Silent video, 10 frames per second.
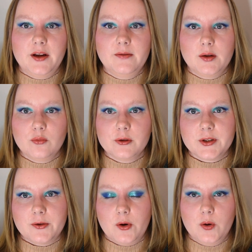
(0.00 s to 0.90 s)
even
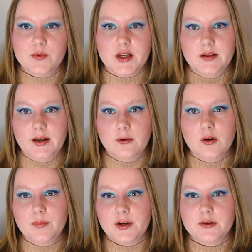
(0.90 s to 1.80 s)
multi-chromes, and then
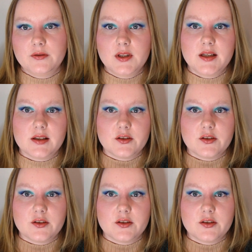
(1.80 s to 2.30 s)
compared to these,